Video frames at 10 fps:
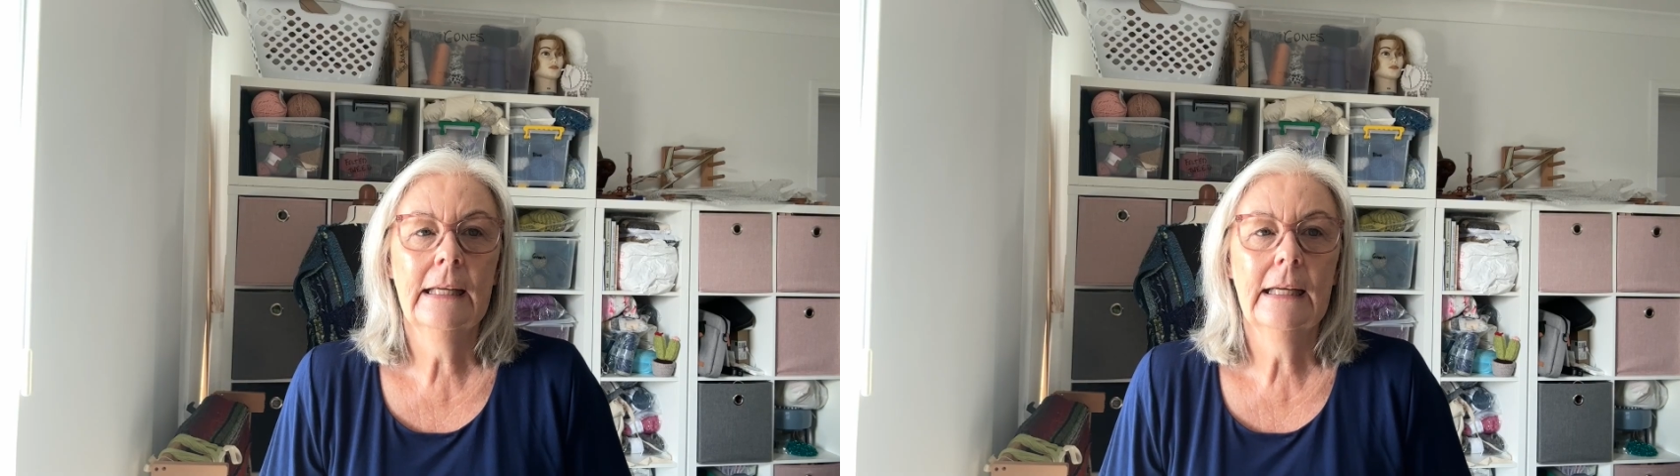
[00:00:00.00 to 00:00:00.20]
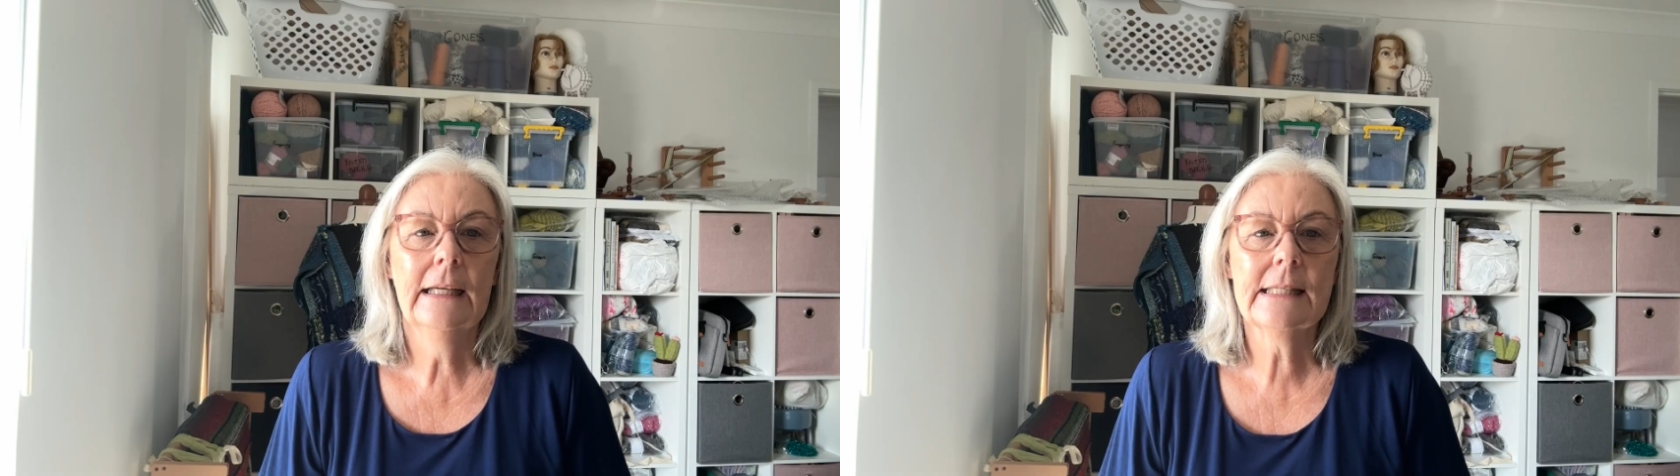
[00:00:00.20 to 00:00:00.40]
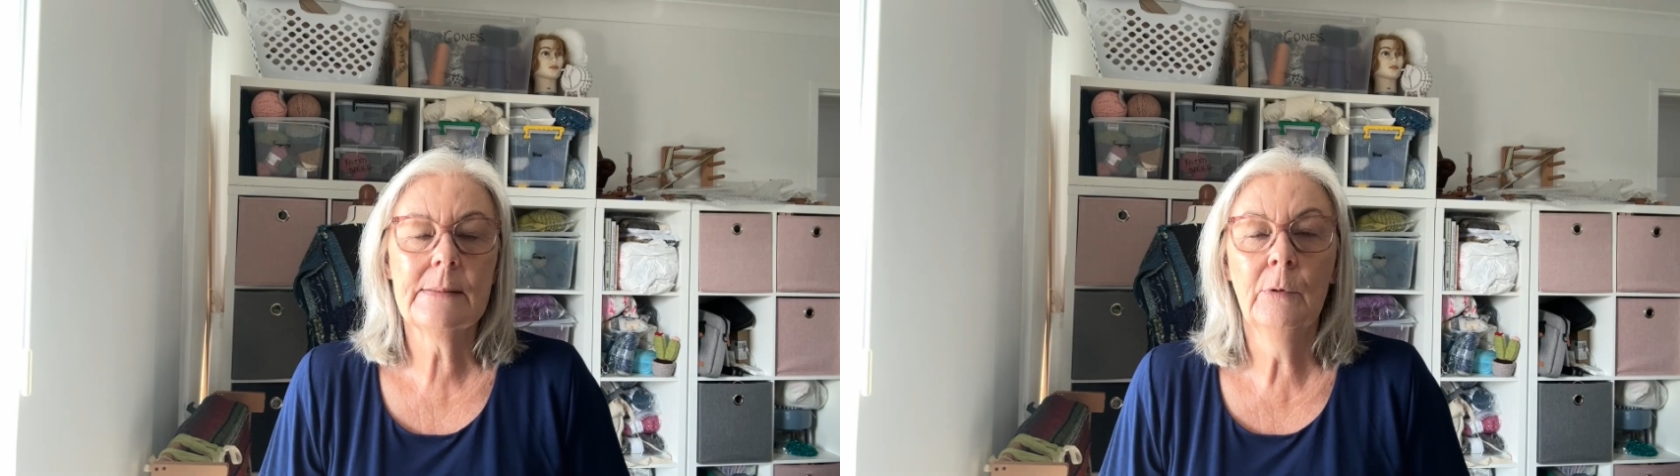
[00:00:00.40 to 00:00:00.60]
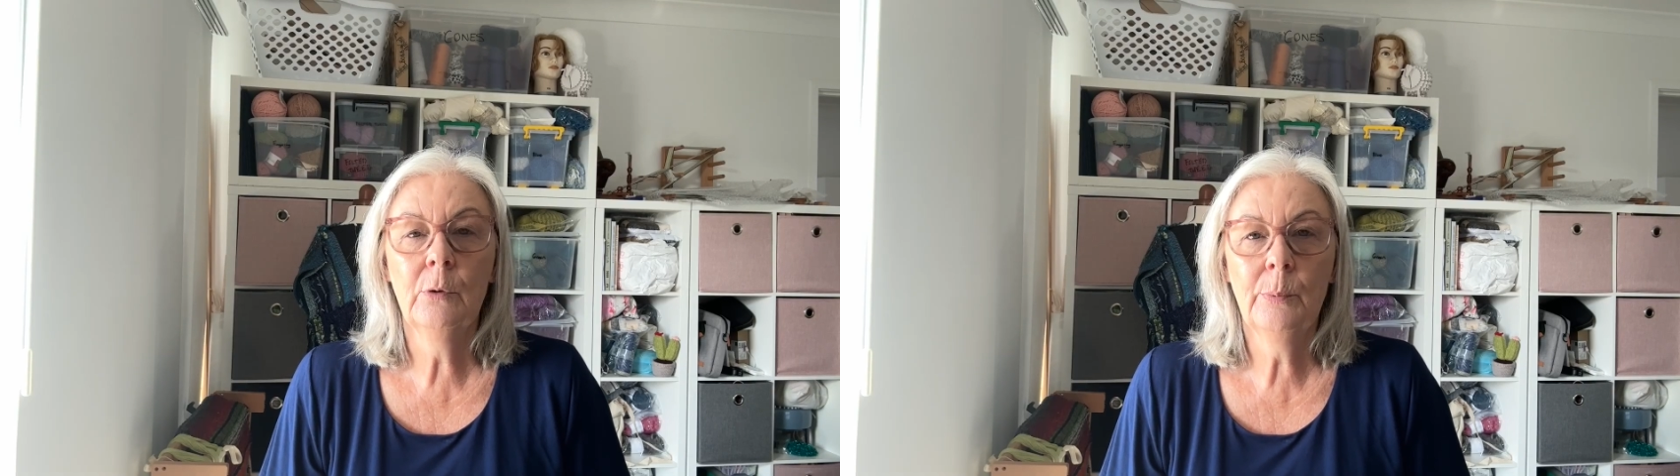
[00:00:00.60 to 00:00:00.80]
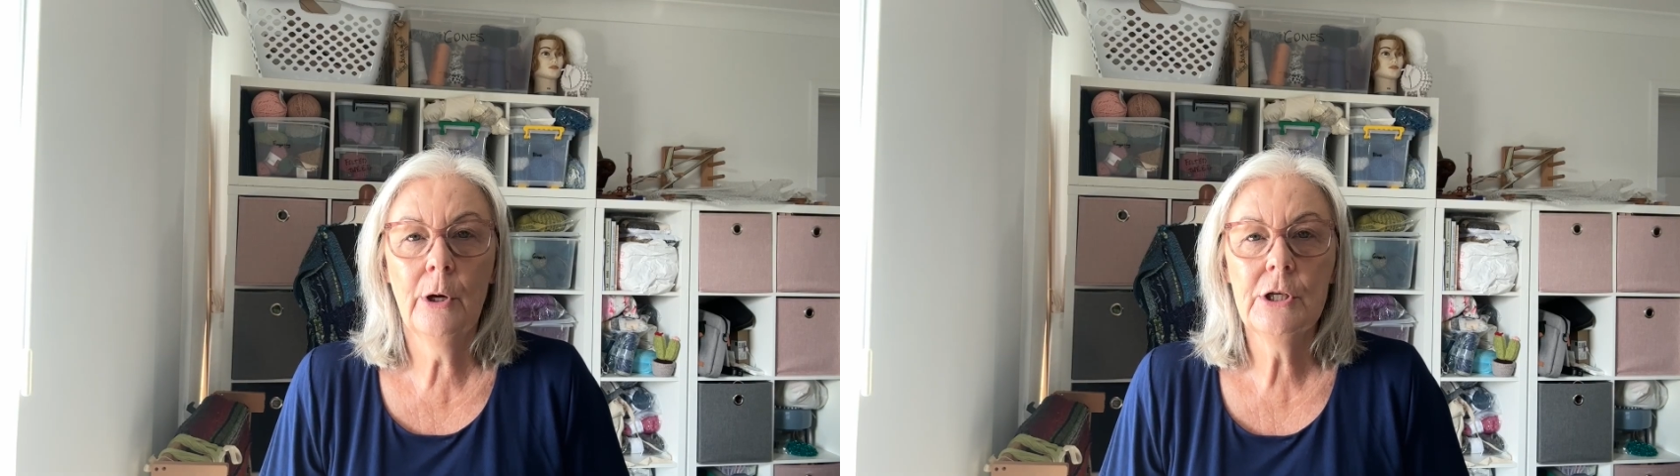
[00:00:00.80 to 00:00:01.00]
a small
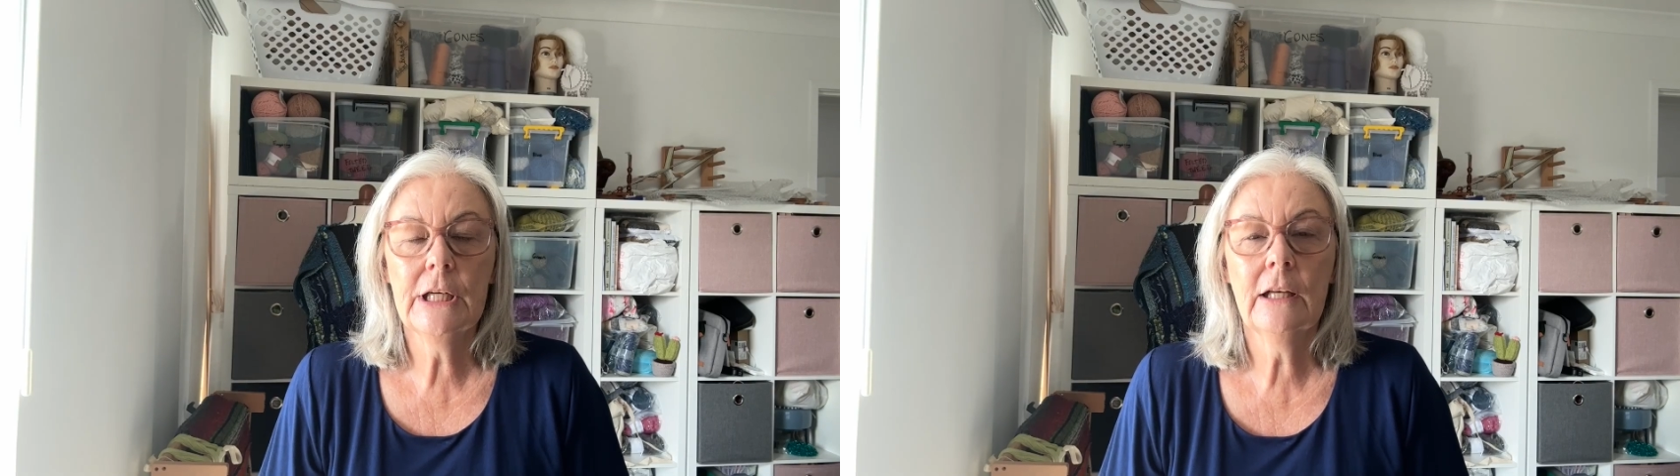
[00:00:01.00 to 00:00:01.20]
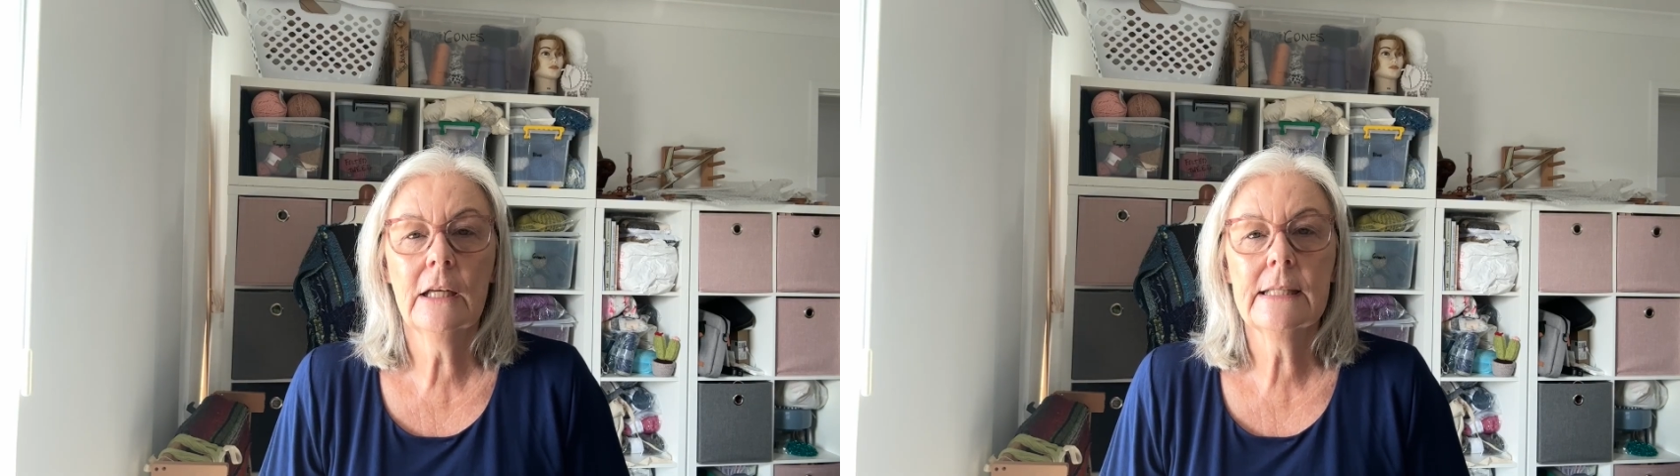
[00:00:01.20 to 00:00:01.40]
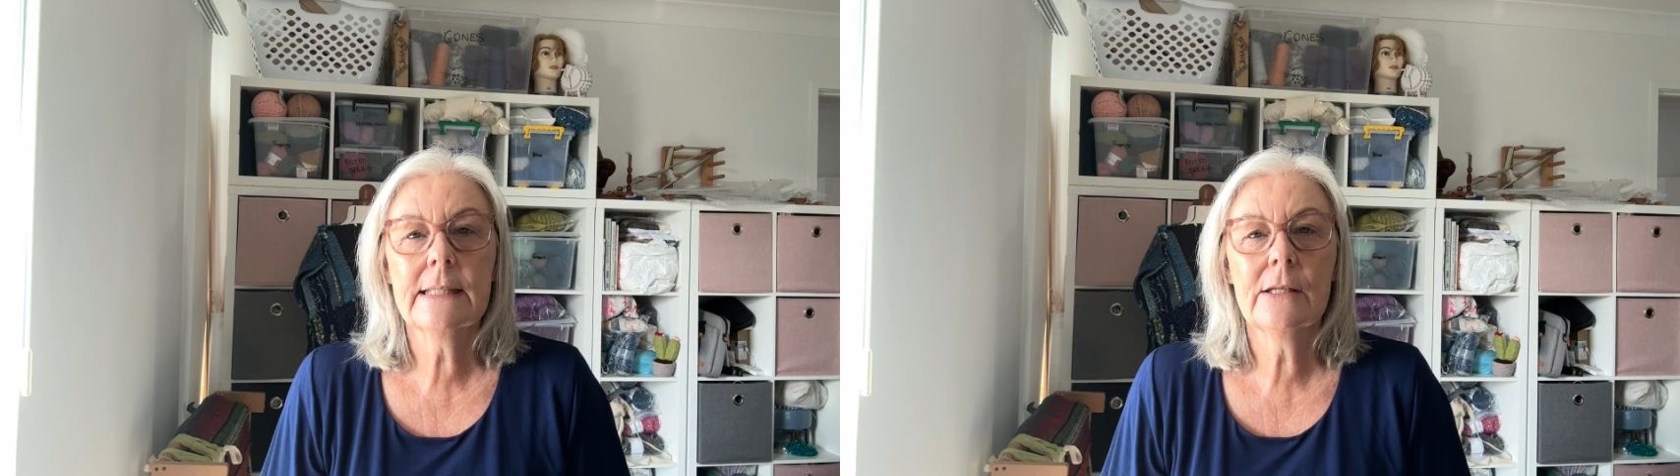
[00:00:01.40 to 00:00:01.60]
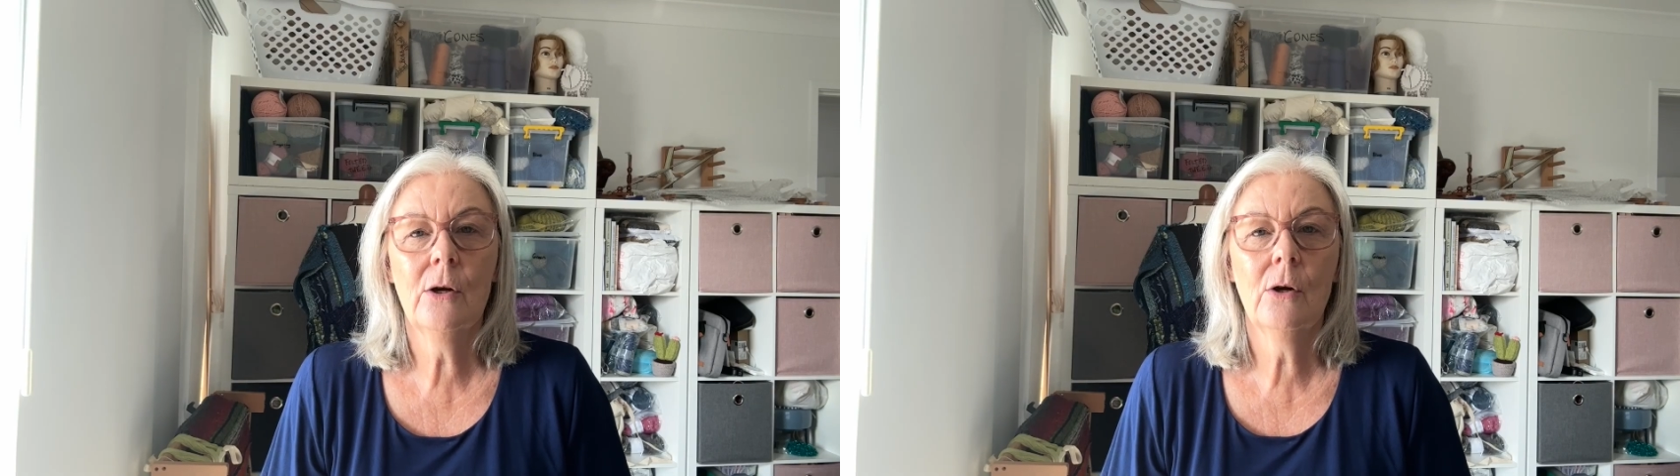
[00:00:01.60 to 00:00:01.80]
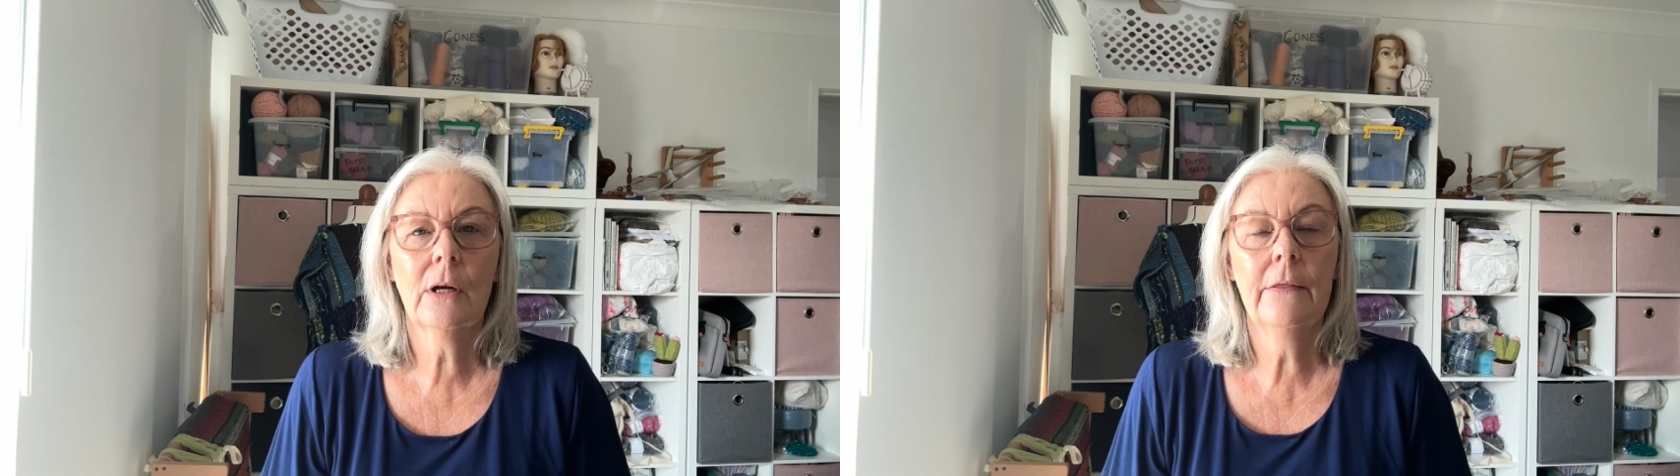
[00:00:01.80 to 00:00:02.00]
project like a sock,